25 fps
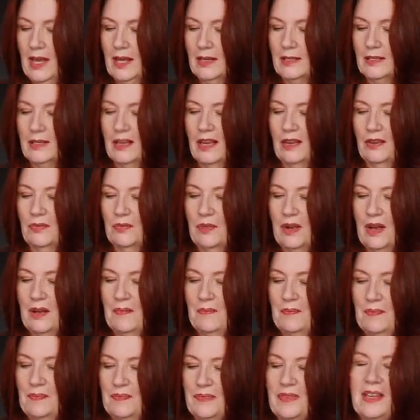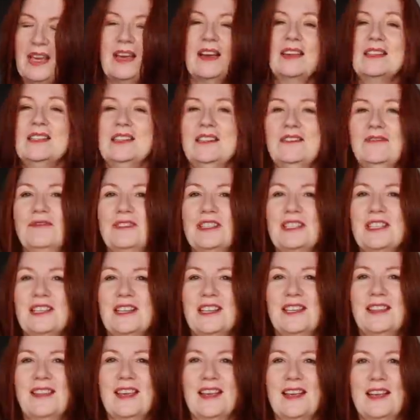So um, yeah, I did
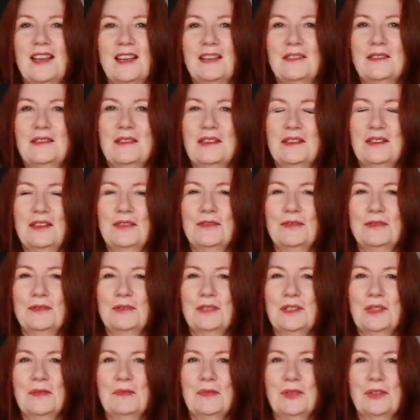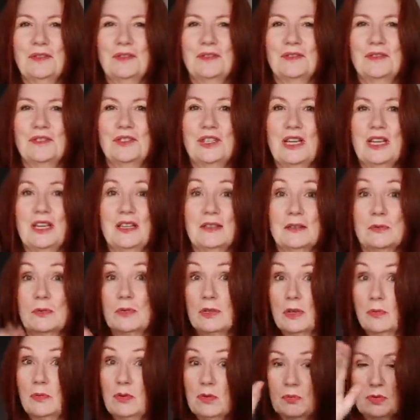originally think I'd use them on jeans,
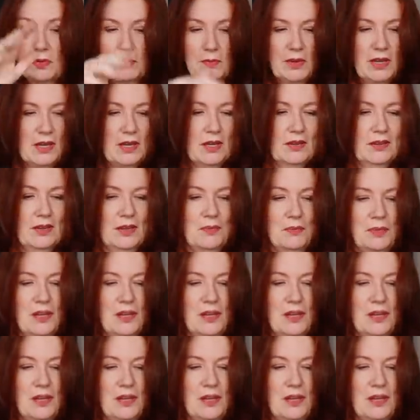which I will with my other,